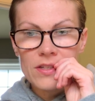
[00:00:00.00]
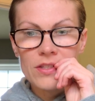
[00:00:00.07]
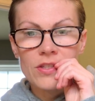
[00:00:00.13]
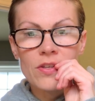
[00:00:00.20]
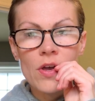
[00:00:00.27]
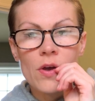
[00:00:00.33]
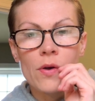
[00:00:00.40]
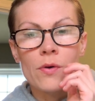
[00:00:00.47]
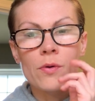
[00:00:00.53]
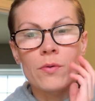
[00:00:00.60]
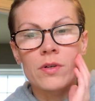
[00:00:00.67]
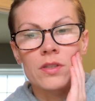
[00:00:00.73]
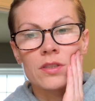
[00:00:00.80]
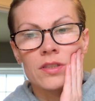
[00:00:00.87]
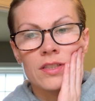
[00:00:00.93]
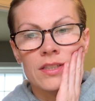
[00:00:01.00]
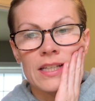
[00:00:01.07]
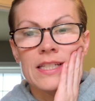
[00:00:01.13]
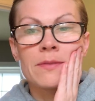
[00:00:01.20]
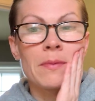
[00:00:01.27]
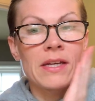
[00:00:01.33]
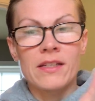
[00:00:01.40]
so
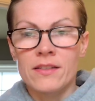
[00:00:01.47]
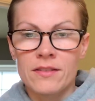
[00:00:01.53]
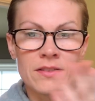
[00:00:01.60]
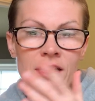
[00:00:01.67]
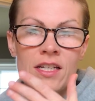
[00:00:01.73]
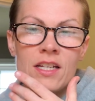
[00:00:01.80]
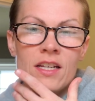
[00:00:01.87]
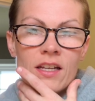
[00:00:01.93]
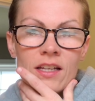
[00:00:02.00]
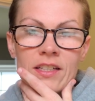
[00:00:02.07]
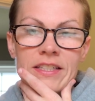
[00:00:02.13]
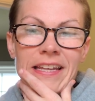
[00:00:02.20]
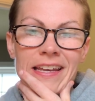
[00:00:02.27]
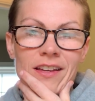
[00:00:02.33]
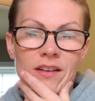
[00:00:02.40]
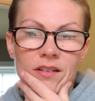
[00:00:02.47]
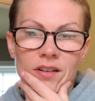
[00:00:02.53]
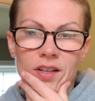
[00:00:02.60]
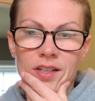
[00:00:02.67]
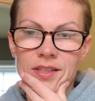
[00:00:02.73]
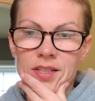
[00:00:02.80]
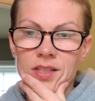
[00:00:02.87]
that's my take
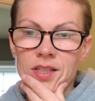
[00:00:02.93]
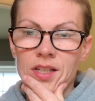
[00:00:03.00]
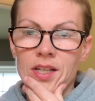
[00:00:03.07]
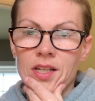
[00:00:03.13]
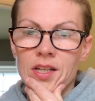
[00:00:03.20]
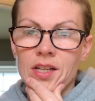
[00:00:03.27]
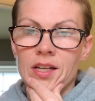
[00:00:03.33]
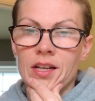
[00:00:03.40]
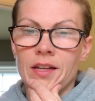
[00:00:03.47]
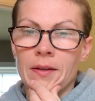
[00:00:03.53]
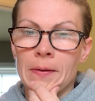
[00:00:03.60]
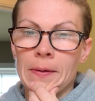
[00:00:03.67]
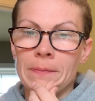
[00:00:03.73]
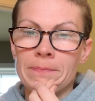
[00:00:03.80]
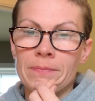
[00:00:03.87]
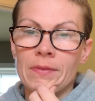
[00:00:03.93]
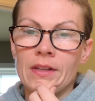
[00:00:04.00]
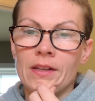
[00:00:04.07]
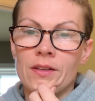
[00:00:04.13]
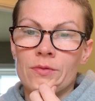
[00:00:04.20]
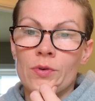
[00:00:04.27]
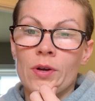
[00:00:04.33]
on it.
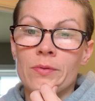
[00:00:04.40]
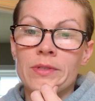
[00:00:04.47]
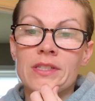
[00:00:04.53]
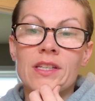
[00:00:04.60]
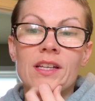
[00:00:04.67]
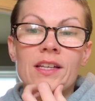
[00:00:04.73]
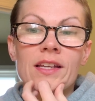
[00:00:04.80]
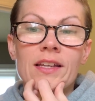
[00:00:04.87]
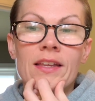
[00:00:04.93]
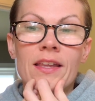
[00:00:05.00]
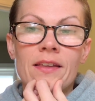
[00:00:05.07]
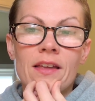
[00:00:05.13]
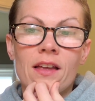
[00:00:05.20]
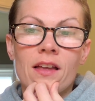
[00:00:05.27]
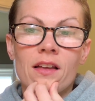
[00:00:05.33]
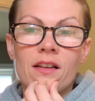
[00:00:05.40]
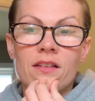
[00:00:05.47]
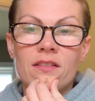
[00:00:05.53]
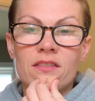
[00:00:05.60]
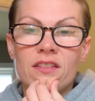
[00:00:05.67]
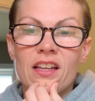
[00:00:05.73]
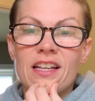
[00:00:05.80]
I was,
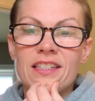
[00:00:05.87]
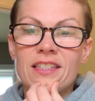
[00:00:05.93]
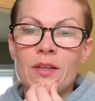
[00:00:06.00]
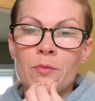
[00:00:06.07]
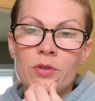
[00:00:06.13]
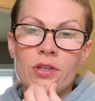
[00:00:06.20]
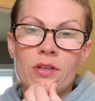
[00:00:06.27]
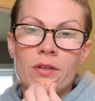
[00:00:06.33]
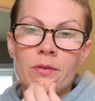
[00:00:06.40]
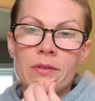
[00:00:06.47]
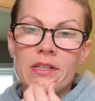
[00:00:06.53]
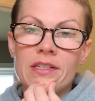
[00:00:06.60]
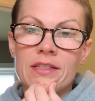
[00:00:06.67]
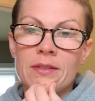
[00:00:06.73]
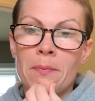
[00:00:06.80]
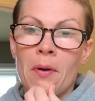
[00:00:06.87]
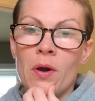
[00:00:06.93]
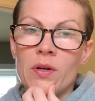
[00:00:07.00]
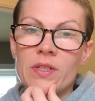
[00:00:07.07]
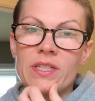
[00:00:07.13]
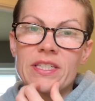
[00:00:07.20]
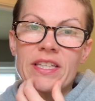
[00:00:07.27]
as someone who is
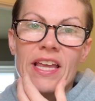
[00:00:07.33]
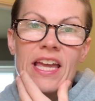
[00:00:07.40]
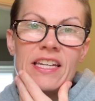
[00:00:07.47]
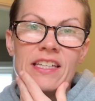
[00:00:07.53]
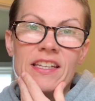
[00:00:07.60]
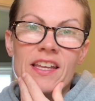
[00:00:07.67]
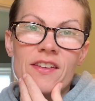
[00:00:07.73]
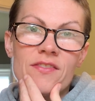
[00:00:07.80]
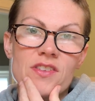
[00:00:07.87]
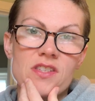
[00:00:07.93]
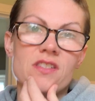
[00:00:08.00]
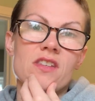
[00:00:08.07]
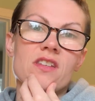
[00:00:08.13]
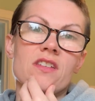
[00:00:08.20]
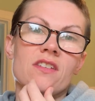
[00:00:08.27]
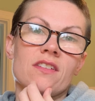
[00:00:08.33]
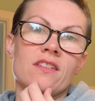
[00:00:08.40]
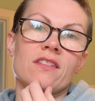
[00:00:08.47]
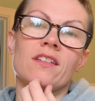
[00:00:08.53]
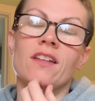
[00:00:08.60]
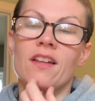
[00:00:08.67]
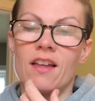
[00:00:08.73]
part Scandinavian,
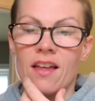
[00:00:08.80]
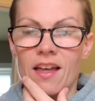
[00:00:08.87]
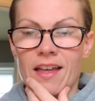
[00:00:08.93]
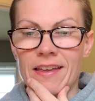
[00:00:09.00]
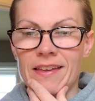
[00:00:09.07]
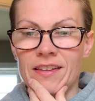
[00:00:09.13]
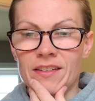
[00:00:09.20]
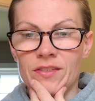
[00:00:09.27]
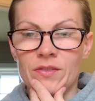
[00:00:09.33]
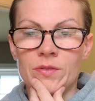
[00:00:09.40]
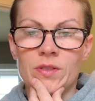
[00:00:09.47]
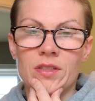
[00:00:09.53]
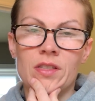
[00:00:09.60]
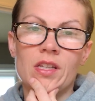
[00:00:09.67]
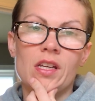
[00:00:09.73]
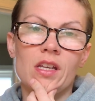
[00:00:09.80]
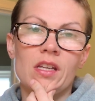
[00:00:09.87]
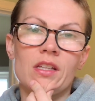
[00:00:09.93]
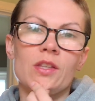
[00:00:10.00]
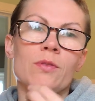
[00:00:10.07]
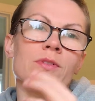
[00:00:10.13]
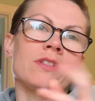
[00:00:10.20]

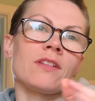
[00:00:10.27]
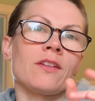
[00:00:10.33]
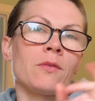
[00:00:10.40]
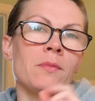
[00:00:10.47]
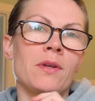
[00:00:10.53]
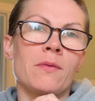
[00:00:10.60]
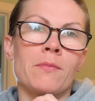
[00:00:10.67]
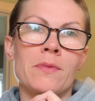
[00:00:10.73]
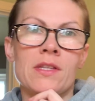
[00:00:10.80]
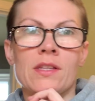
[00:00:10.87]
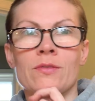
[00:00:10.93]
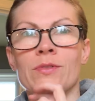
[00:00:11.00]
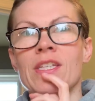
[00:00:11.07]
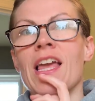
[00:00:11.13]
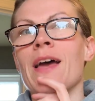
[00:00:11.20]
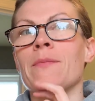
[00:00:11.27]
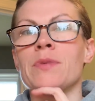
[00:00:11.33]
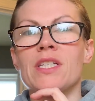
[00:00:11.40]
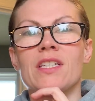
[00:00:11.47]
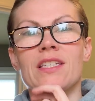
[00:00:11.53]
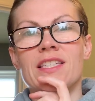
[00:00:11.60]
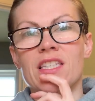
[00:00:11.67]
there was a little bit of me that was
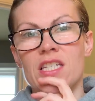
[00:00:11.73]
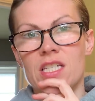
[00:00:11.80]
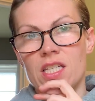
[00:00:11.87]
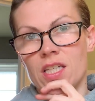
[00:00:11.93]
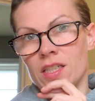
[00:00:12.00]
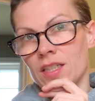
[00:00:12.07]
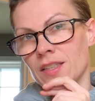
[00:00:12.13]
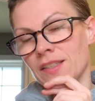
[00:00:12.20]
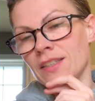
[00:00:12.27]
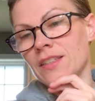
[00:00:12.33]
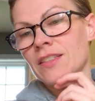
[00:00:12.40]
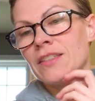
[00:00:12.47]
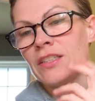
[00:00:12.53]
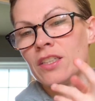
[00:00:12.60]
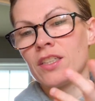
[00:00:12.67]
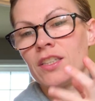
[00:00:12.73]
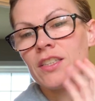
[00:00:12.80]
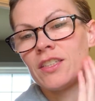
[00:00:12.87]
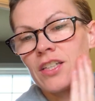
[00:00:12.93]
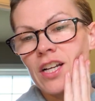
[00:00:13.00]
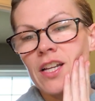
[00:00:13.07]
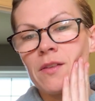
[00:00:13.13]
happy to see
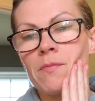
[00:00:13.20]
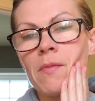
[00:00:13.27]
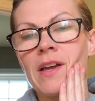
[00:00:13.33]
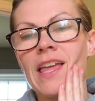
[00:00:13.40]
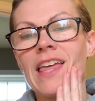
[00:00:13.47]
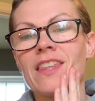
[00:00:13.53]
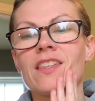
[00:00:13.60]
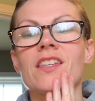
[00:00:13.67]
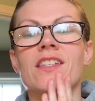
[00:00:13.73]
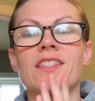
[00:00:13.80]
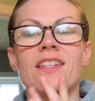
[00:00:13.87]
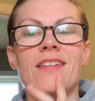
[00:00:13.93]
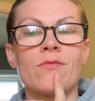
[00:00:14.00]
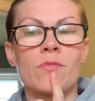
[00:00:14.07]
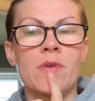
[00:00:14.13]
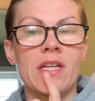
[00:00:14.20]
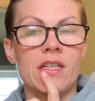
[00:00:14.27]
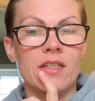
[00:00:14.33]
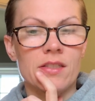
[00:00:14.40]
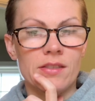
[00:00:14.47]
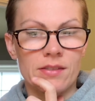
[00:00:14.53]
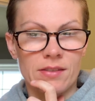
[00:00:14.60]
my ethnicity
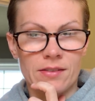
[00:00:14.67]
win.